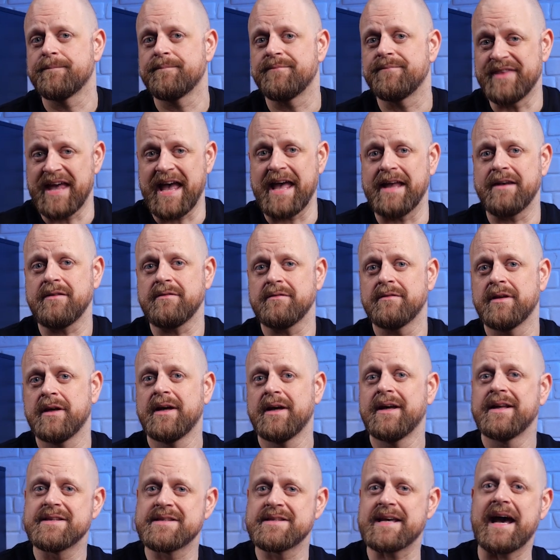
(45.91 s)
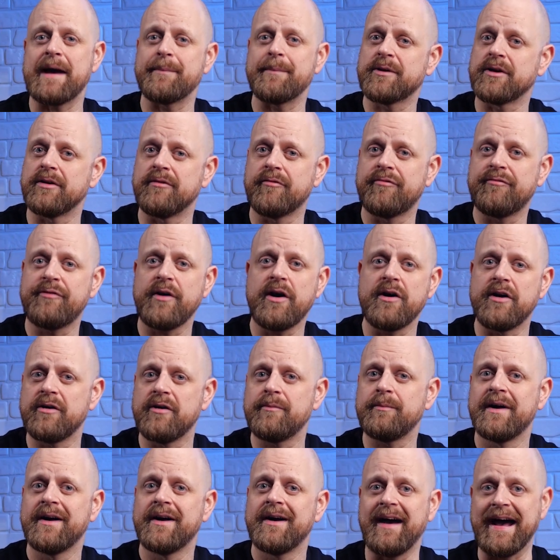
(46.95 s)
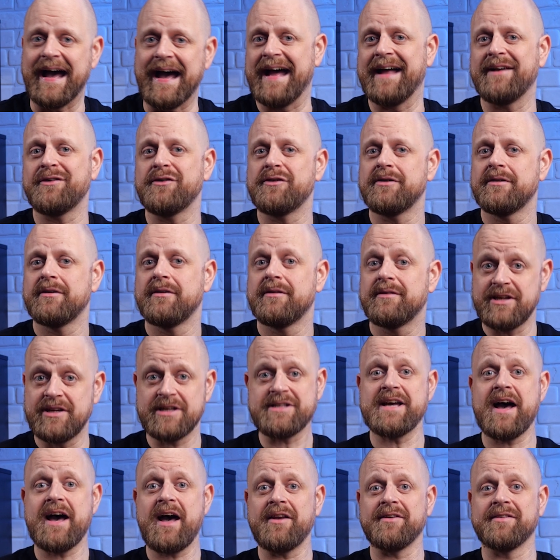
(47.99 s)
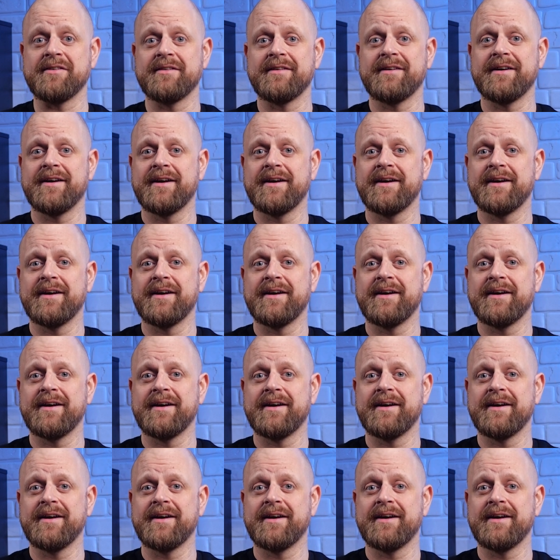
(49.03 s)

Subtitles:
Then tap Confirm and you're done.